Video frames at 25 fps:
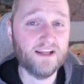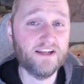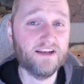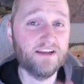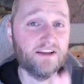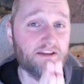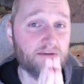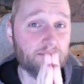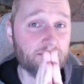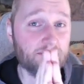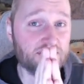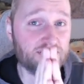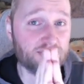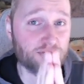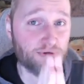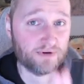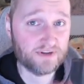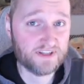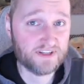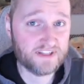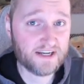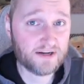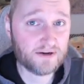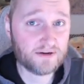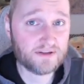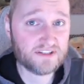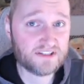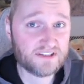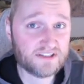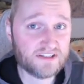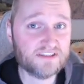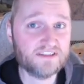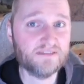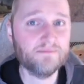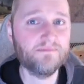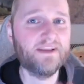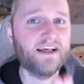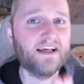and in the majoritarian
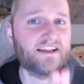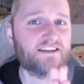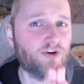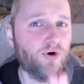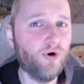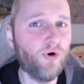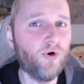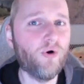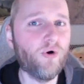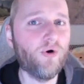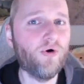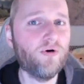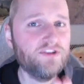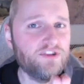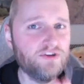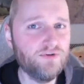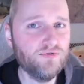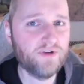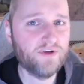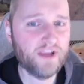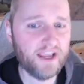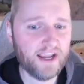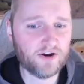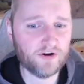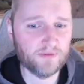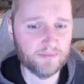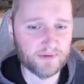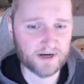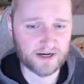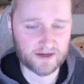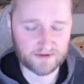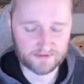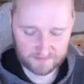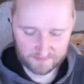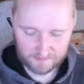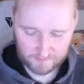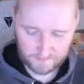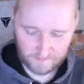system, that's all you care about.
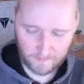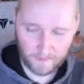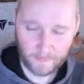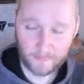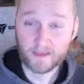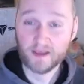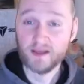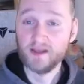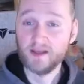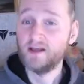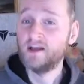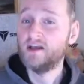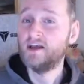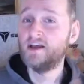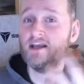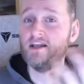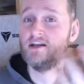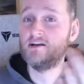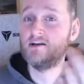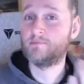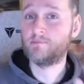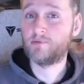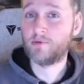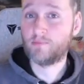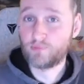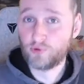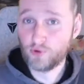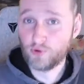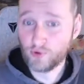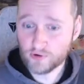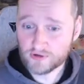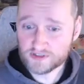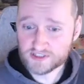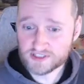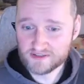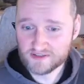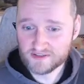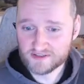In a
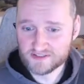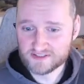proportional